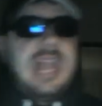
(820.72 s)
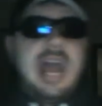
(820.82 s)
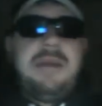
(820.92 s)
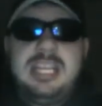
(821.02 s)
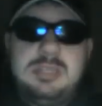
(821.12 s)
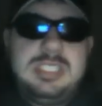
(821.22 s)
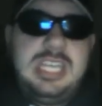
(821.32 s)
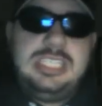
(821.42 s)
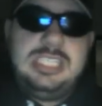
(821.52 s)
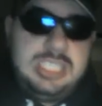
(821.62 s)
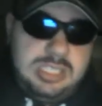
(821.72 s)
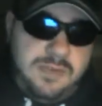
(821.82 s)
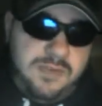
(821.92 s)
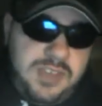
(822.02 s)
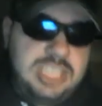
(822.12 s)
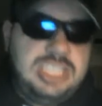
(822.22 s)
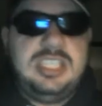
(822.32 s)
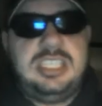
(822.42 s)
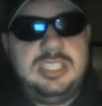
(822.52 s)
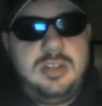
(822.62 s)
Now my expectations is
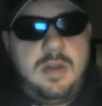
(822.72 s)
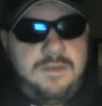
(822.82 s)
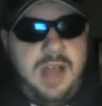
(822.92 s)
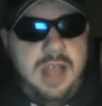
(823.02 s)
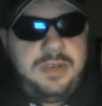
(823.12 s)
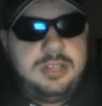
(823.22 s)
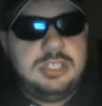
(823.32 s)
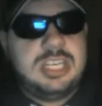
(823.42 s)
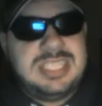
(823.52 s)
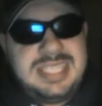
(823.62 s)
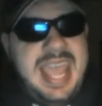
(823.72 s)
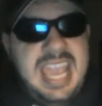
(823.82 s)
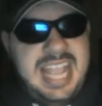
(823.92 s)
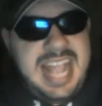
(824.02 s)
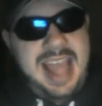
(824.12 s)
finishing the season over 500 because they